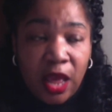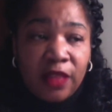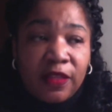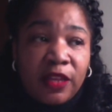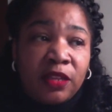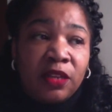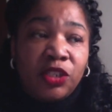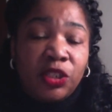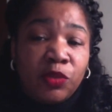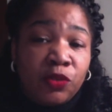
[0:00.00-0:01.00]
And then
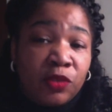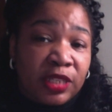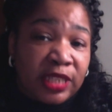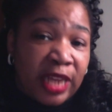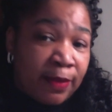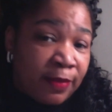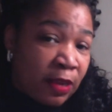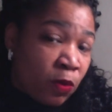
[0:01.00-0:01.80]
she would do the same thing